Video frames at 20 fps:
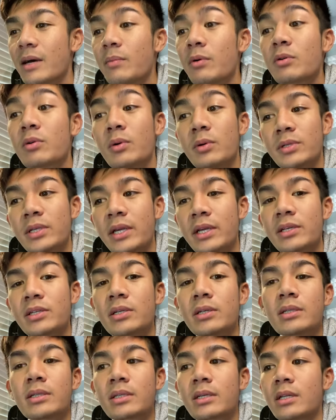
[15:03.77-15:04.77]

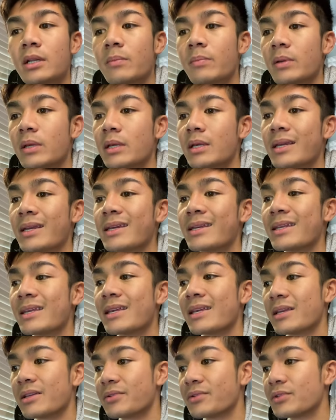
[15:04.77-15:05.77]
quotation is going to be
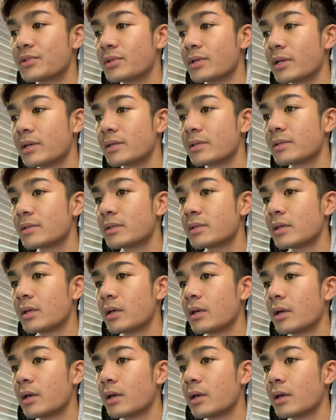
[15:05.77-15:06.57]
in inches.